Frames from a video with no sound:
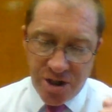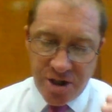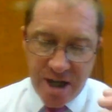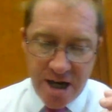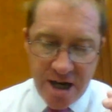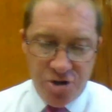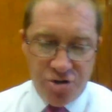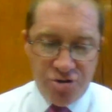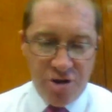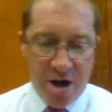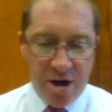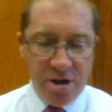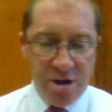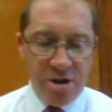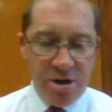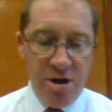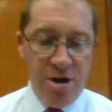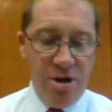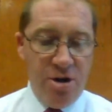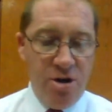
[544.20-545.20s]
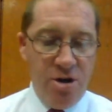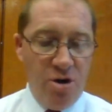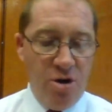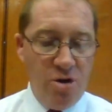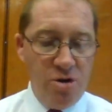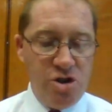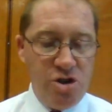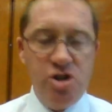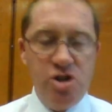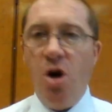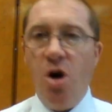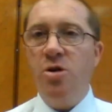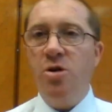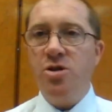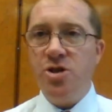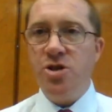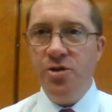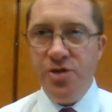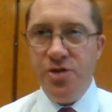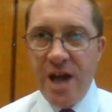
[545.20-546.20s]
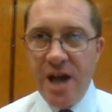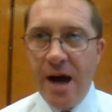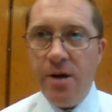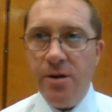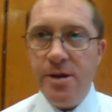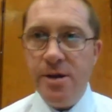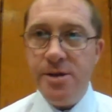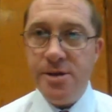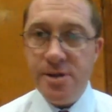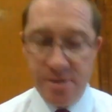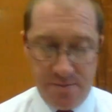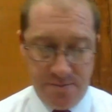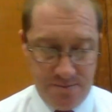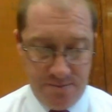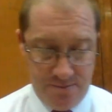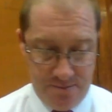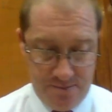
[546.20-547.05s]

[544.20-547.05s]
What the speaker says: you're dead drunk or zonked on downers.